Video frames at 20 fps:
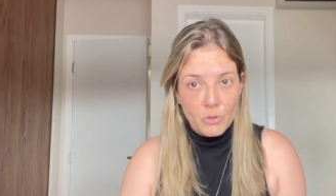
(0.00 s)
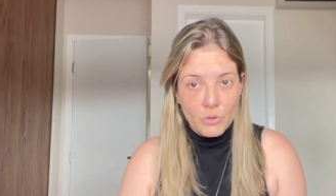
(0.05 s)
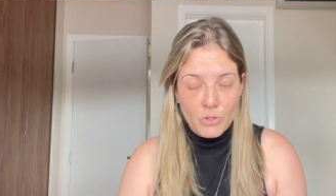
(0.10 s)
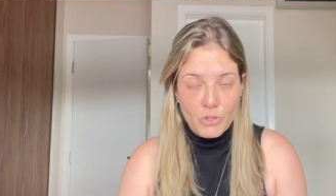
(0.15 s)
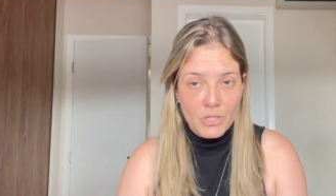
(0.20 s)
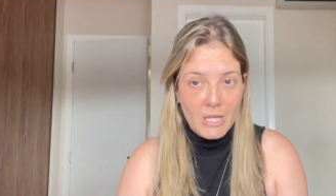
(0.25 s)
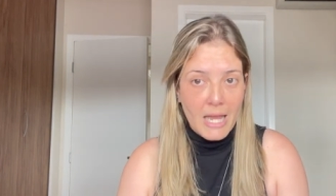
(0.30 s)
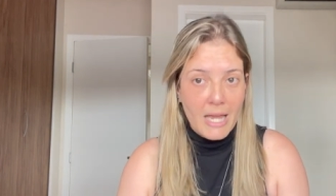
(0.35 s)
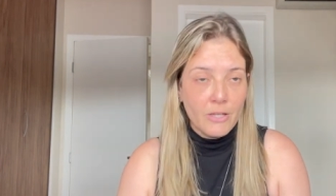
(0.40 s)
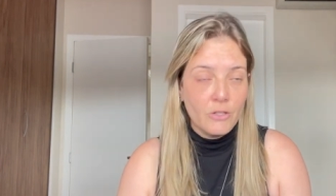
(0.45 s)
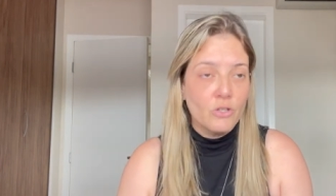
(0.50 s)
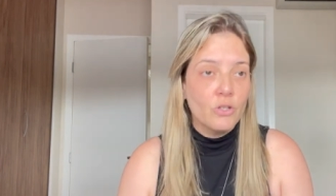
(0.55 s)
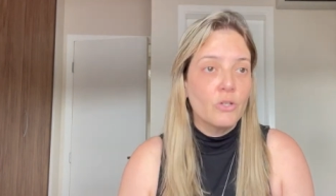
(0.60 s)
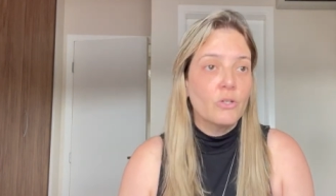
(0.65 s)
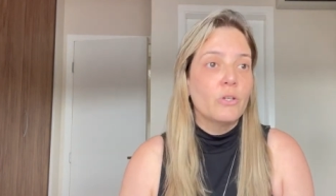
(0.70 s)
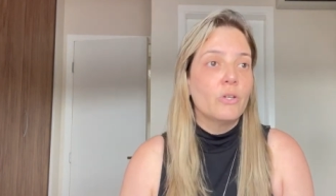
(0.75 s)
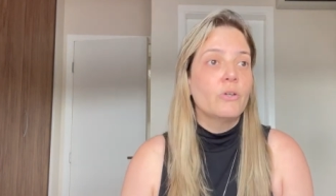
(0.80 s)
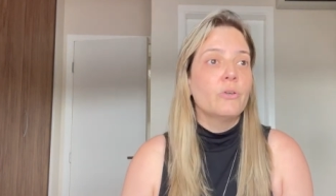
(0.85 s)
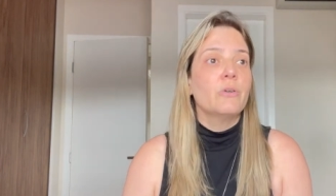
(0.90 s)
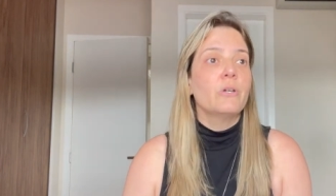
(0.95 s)
to say to
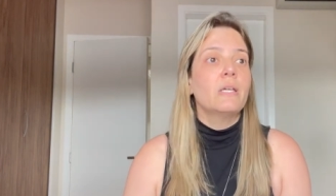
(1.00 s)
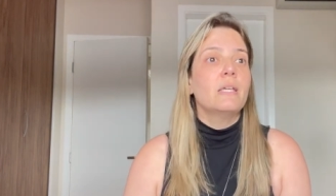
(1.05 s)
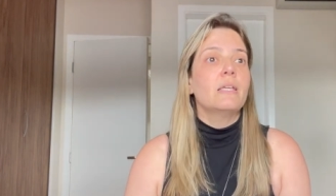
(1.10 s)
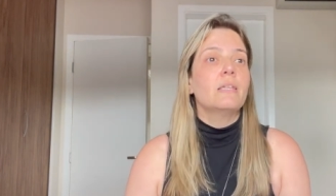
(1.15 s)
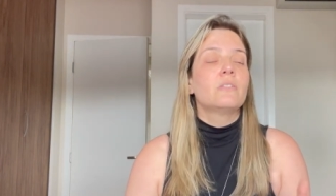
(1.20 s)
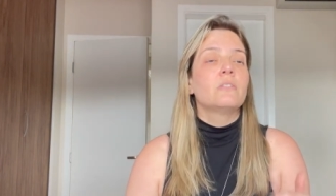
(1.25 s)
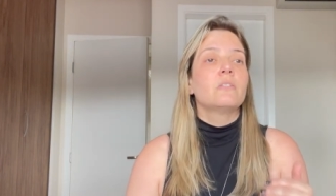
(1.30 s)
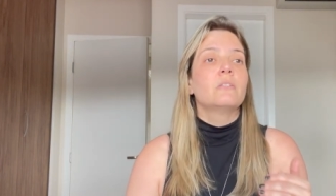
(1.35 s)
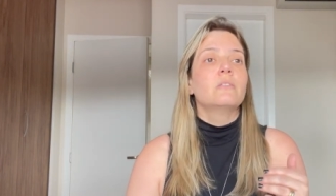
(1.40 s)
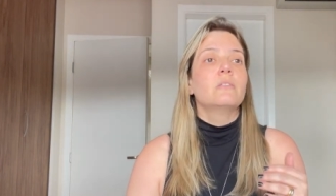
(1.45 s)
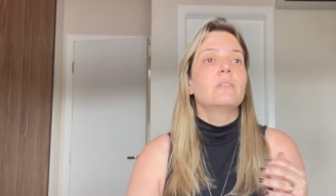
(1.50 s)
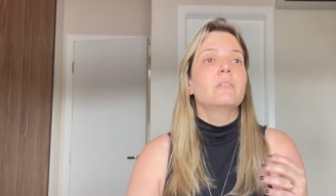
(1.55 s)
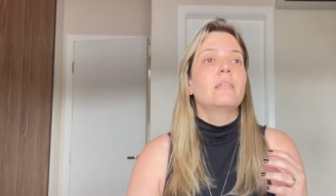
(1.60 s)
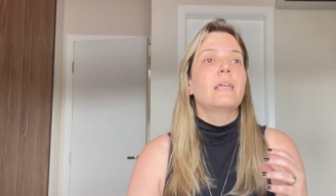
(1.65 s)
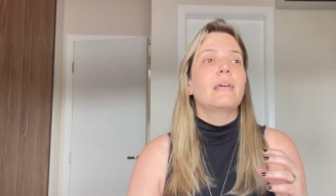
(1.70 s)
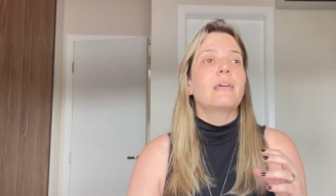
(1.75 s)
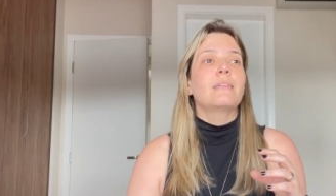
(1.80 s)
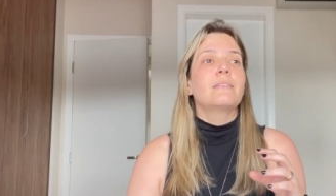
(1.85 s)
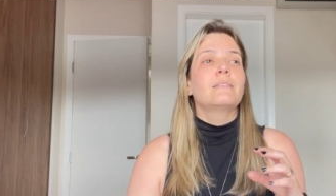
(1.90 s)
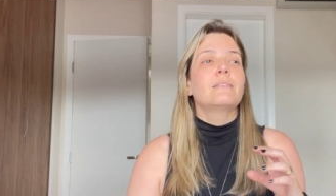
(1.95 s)
you is
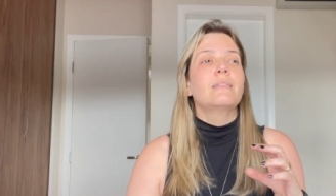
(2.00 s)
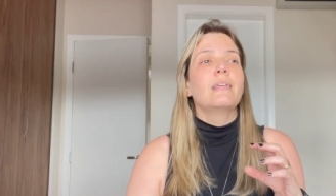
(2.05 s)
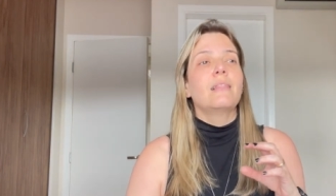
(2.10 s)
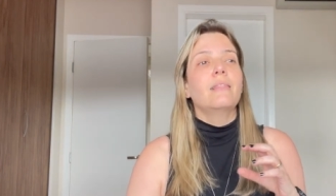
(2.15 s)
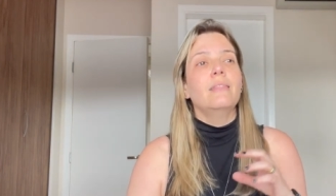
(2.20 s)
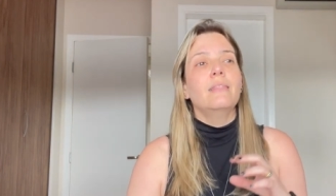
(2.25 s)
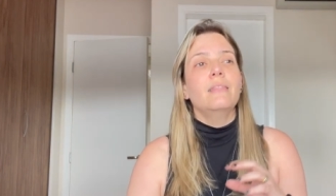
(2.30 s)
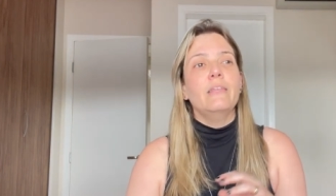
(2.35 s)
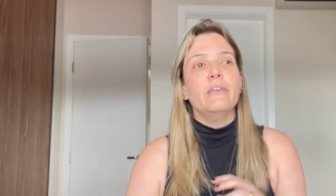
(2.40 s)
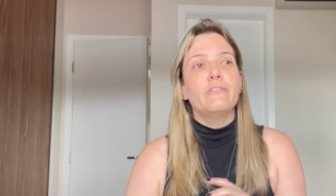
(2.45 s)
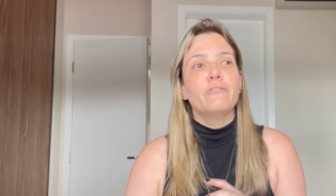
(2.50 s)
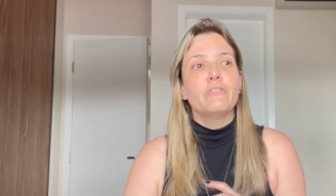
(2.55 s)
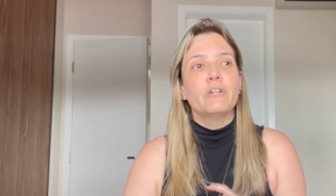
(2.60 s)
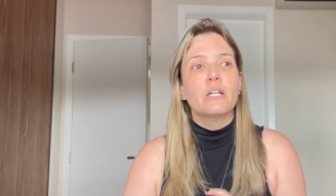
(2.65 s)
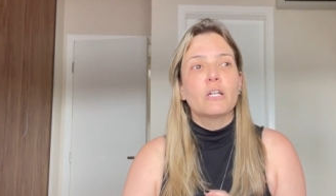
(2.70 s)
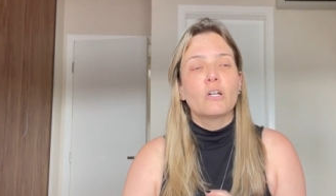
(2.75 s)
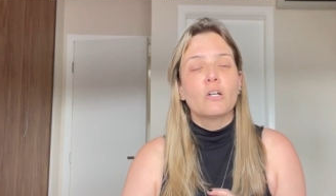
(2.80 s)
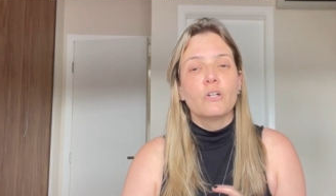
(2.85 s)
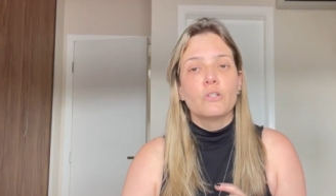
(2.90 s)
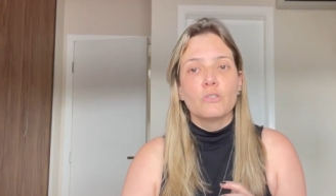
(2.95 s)
that the
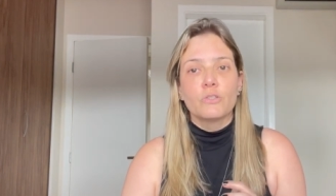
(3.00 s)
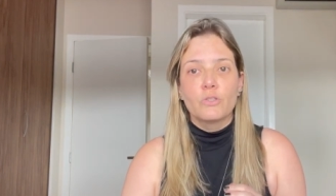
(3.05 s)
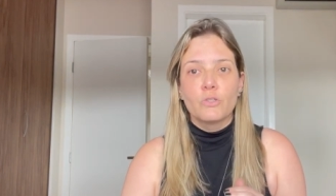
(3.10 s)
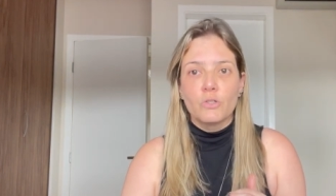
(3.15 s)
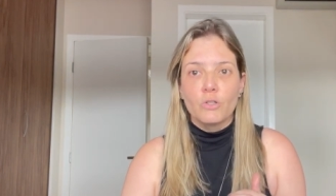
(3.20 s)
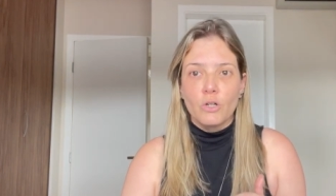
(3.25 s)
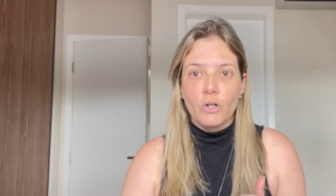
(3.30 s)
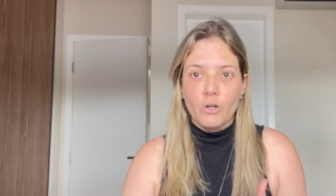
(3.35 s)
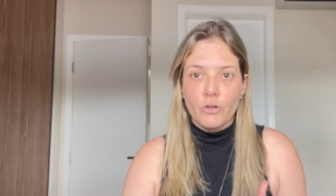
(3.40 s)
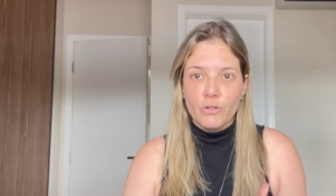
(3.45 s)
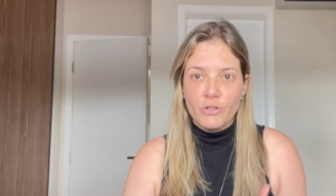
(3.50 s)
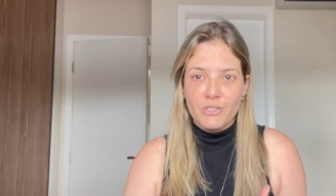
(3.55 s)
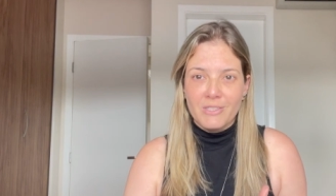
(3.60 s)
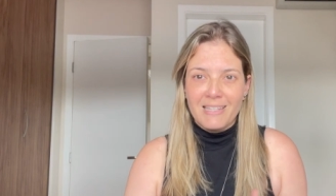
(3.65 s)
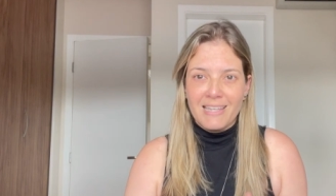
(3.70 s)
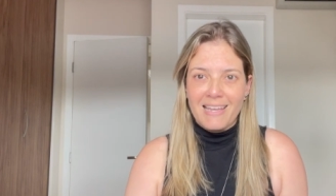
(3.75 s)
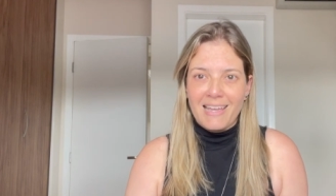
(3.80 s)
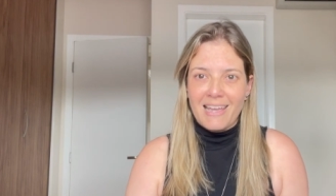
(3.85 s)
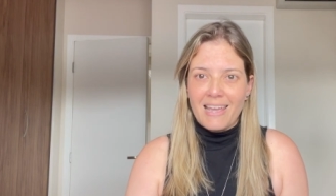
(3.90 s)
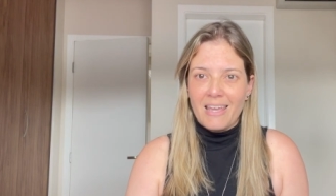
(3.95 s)
liver controls
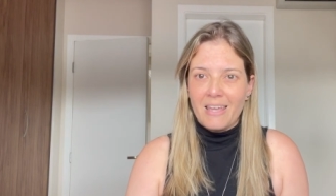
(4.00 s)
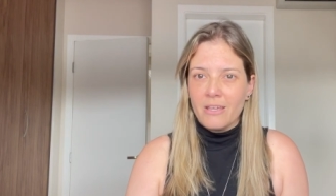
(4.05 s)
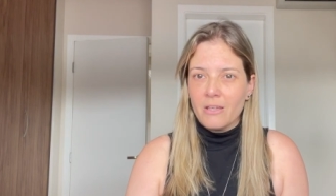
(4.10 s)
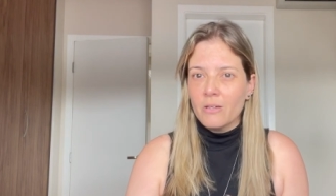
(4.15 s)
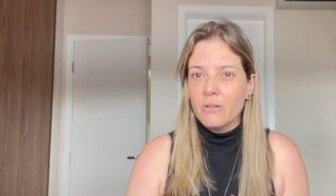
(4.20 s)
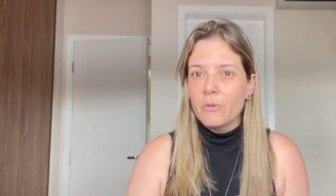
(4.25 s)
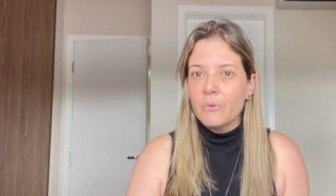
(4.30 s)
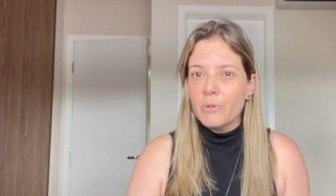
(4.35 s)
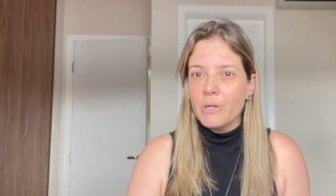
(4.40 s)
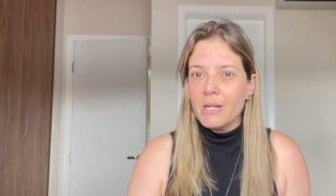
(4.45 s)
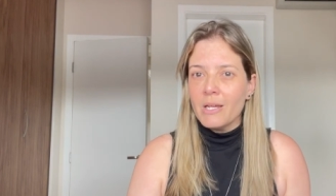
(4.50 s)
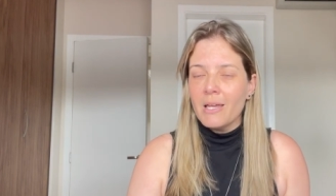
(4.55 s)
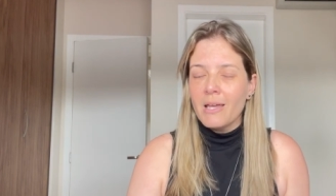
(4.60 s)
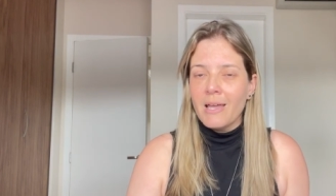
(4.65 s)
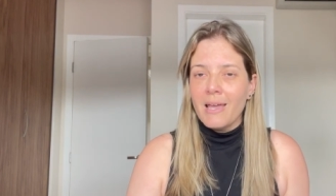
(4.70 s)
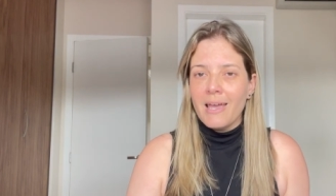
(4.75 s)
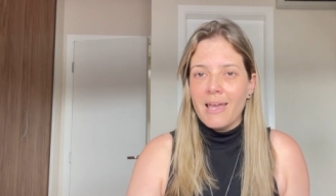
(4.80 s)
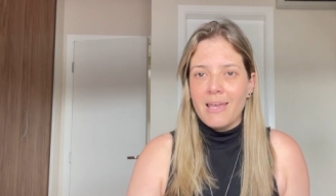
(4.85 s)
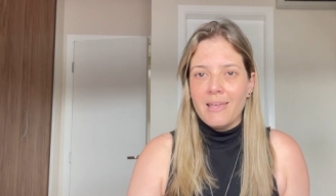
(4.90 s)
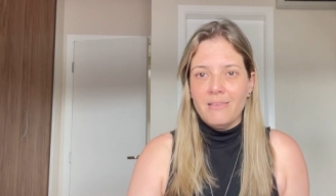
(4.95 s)
the
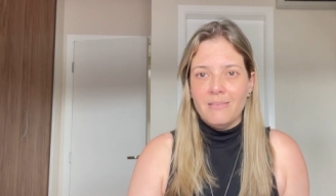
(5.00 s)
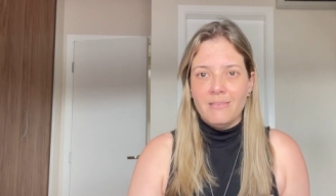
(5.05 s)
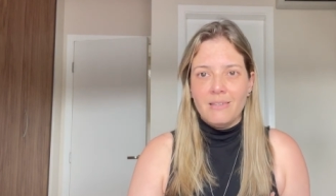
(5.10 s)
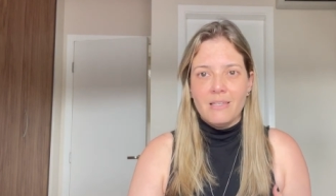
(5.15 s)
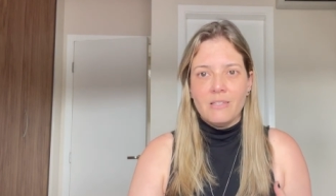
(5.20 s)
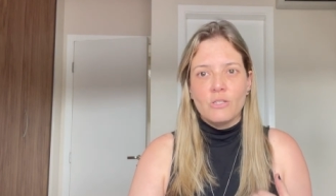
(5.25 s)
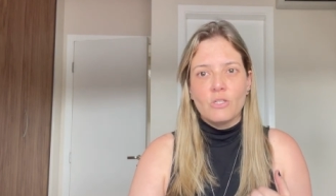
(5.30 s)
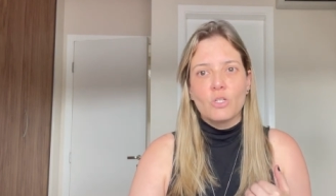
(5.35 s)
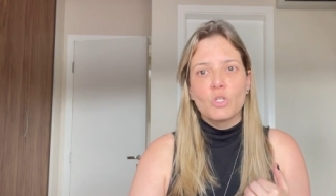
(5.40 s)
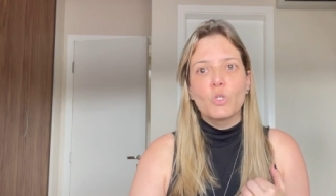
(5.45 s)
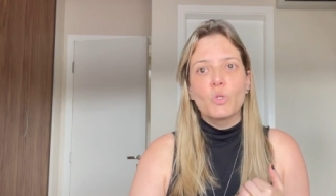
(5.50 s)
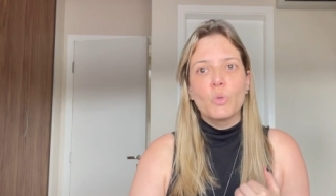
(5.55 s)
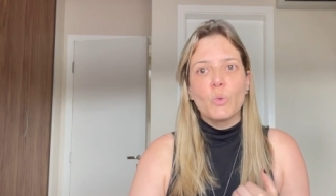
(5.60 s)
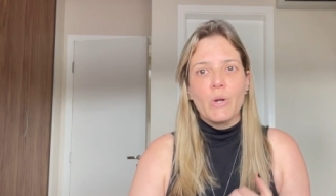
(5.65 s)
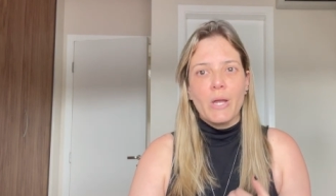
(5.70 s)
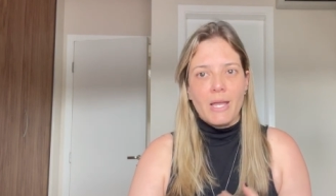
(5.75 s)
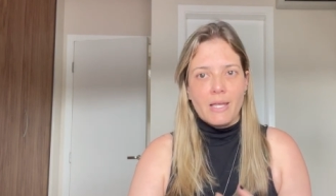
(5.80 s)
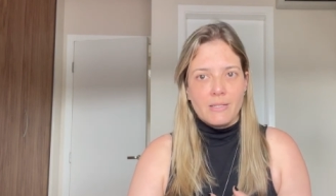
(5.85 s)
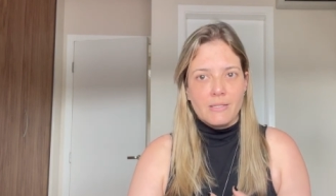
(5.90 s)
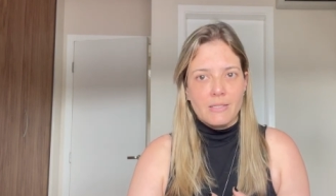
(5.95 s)
angry and the
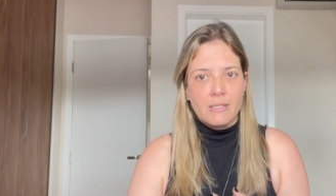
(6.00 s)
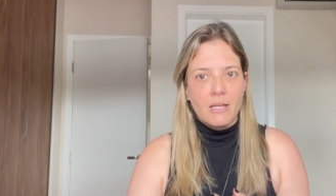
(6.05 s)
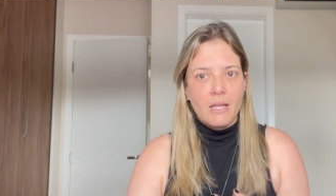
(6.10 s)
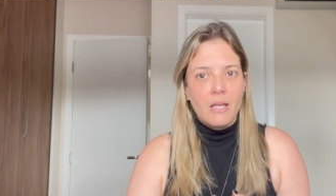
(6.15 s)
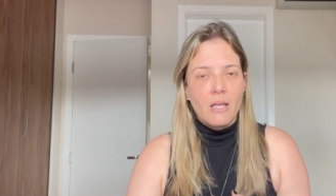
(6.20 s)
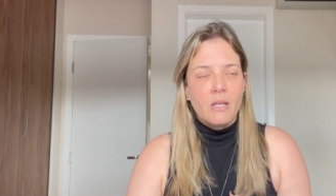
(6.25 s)
stress.